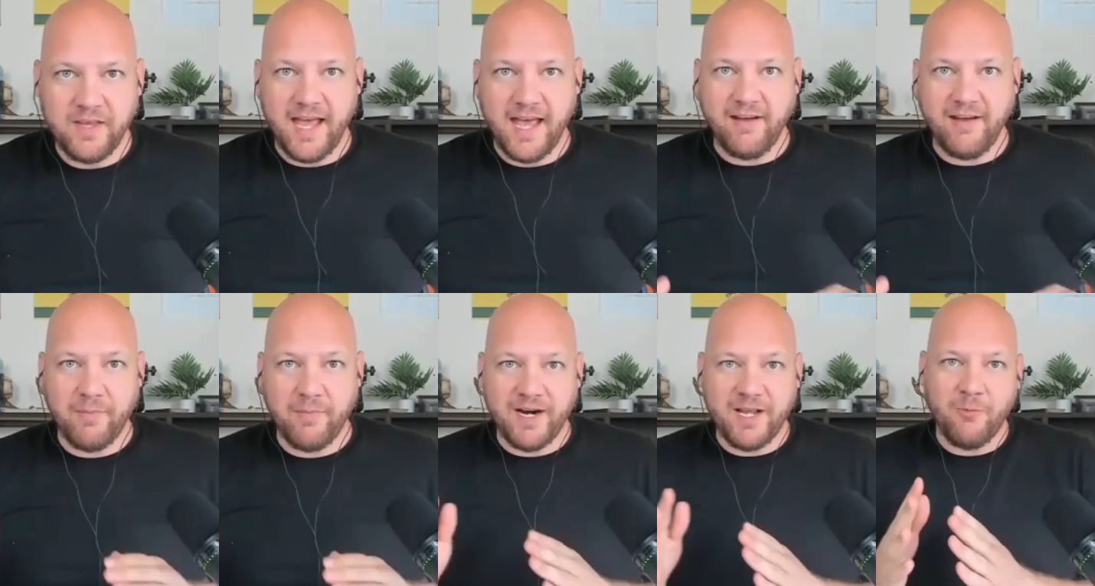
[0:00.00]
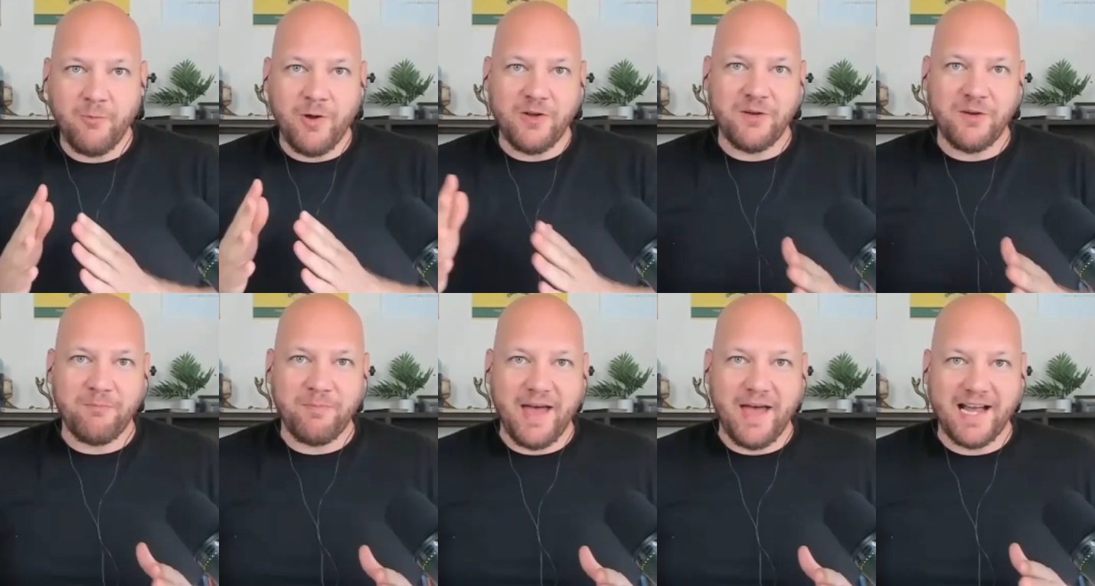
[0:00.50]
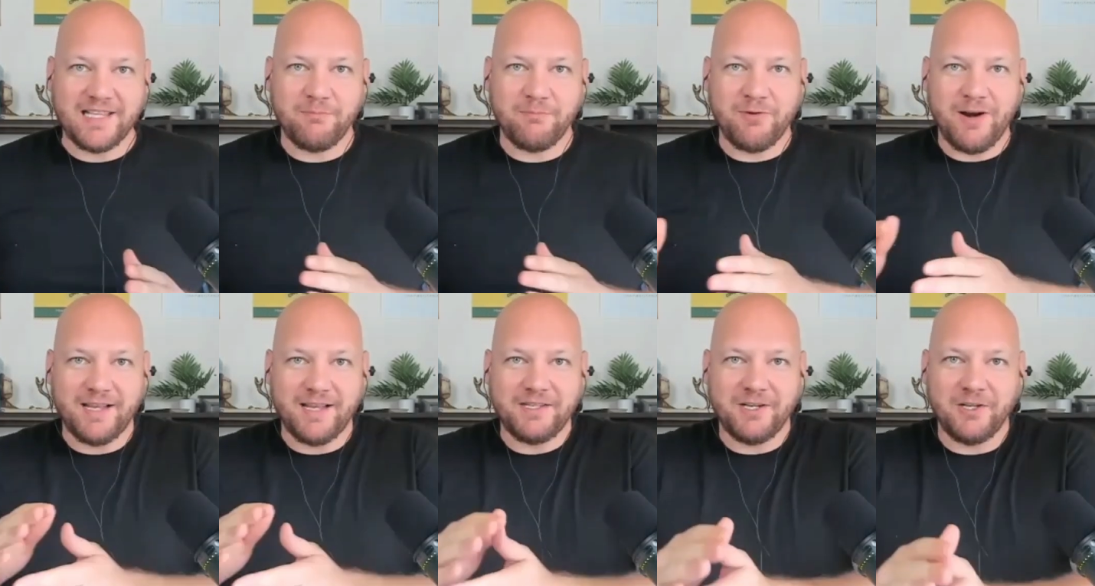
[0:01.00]
Hey, everybody, welcome back to
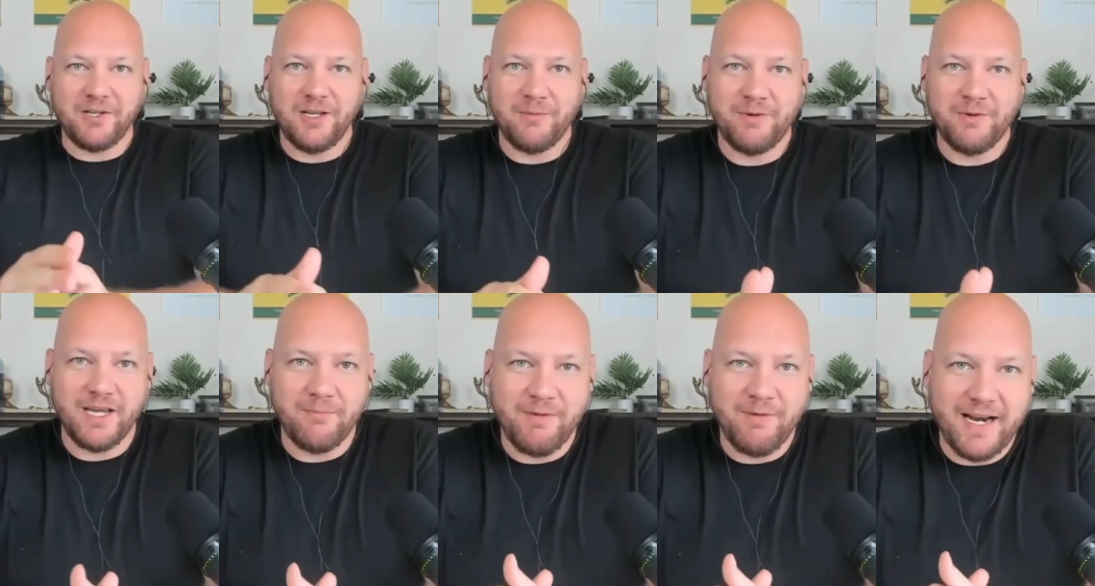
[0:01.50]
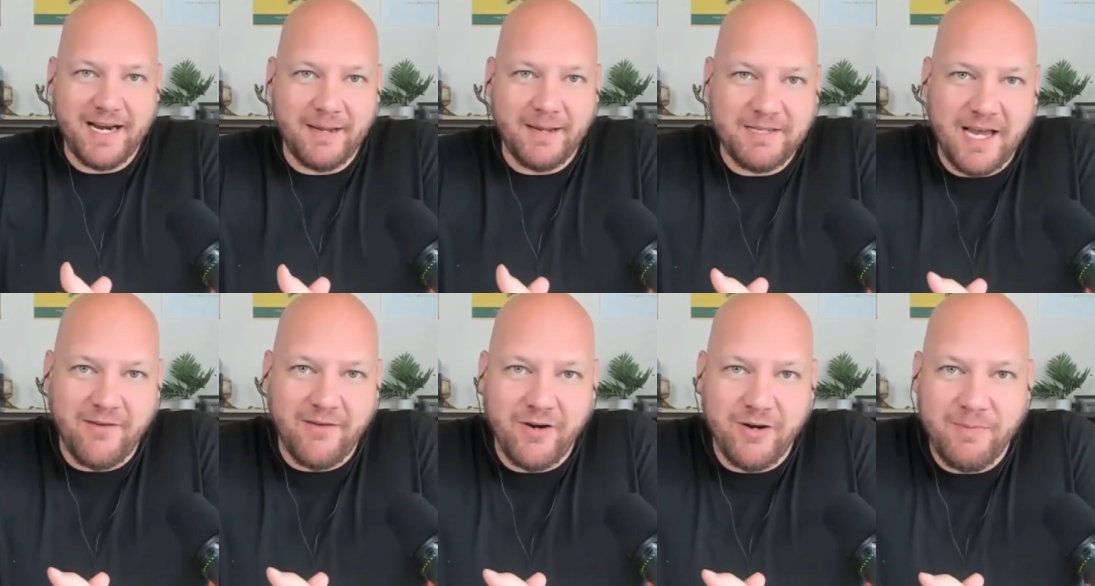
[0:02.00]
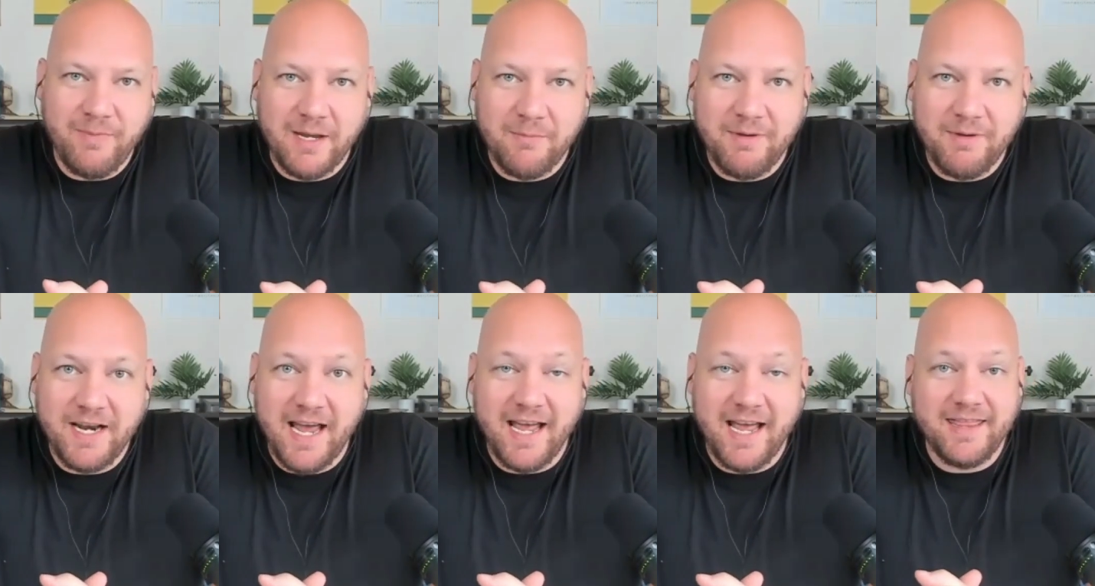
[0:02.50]
Practical Liberty. My name's Henry
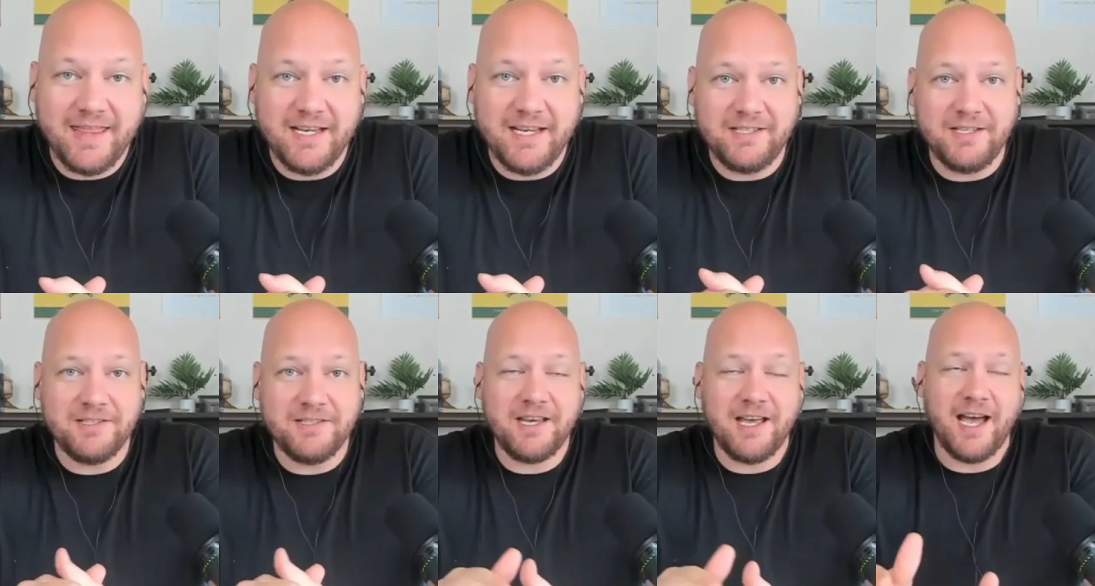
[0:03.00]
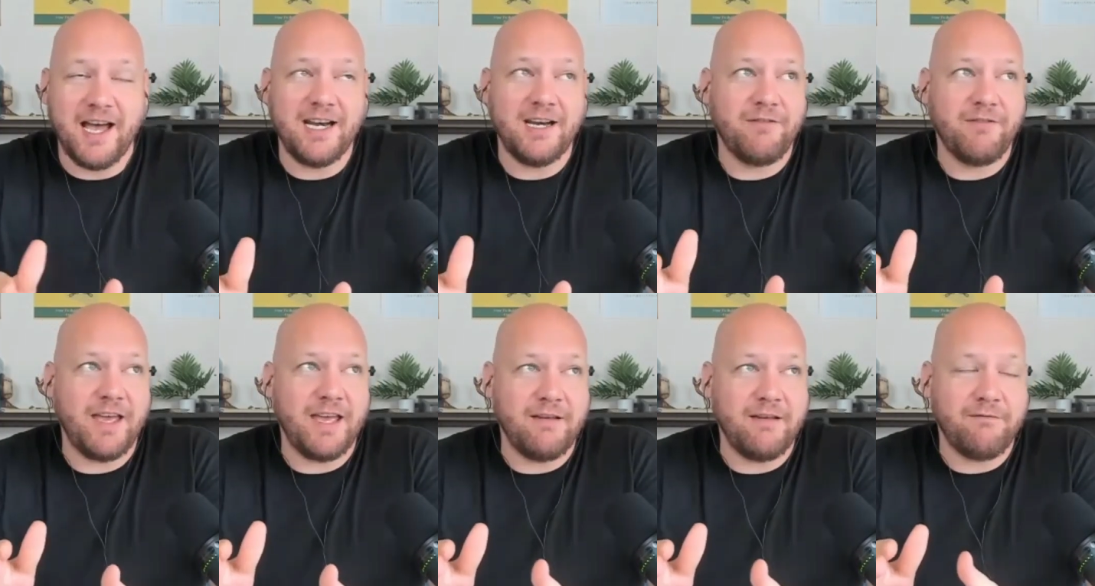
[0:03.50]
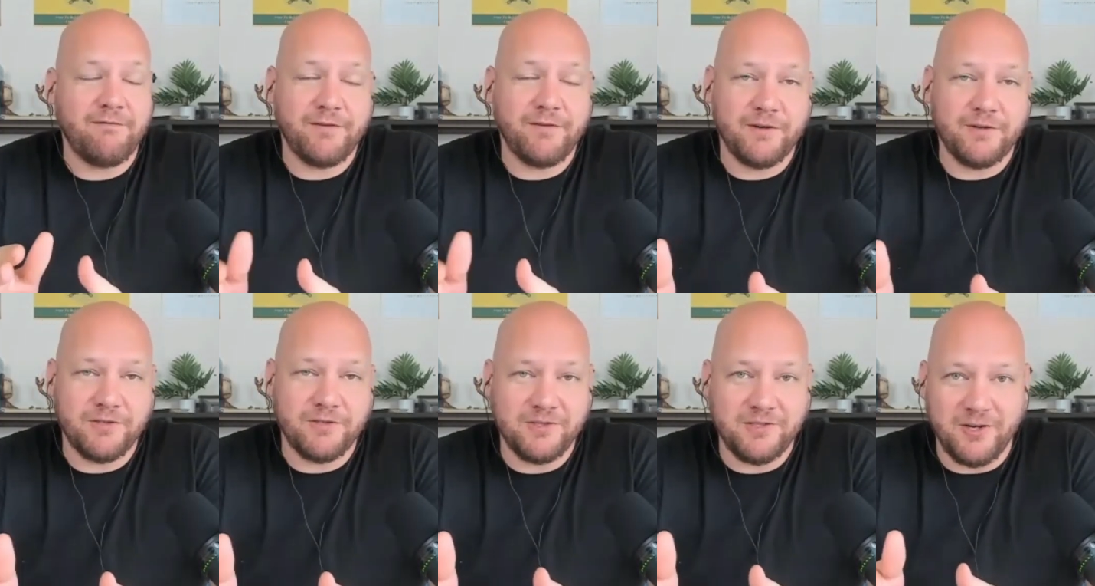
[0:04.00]
Bingaman, and this is kind of a
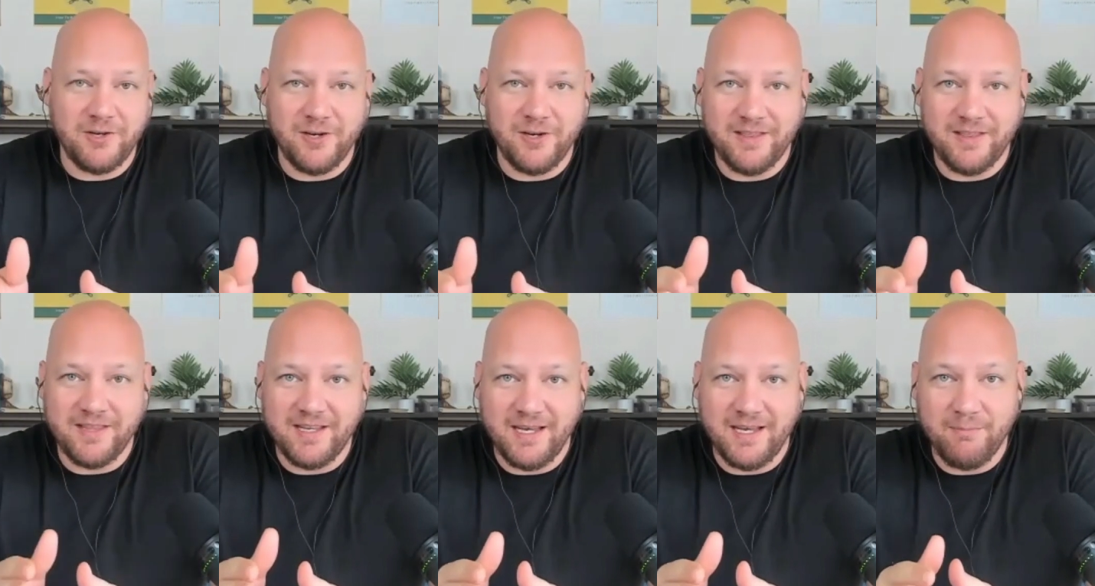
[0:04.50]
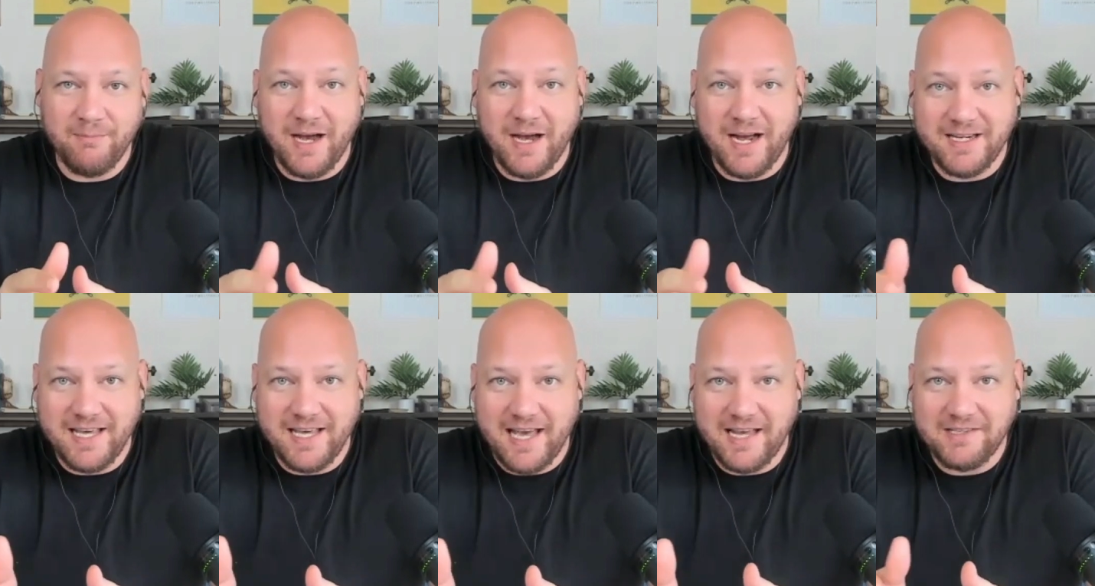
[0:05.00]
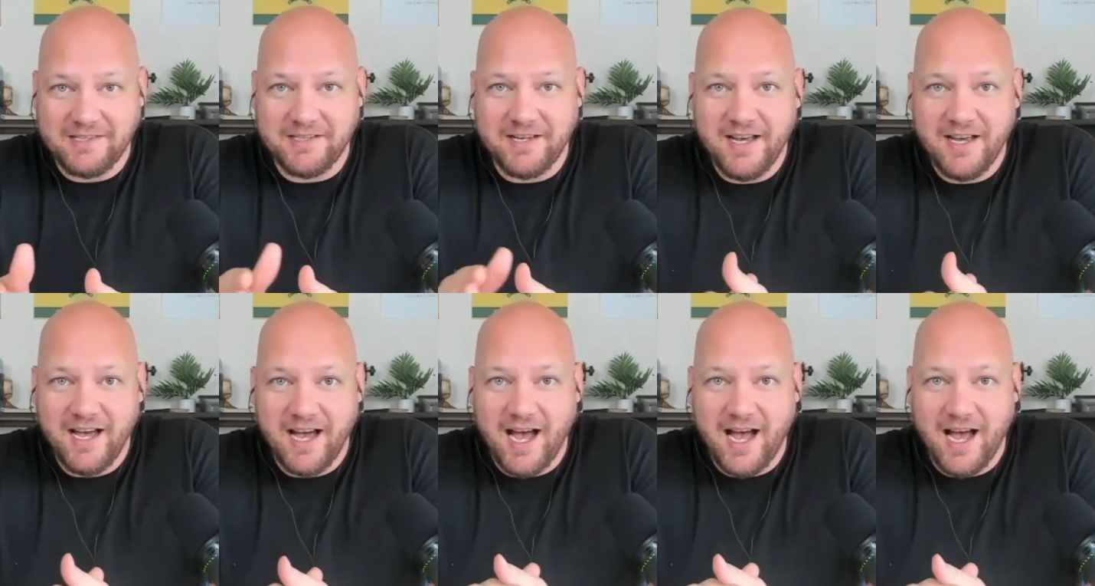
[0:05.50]
first on the podcast.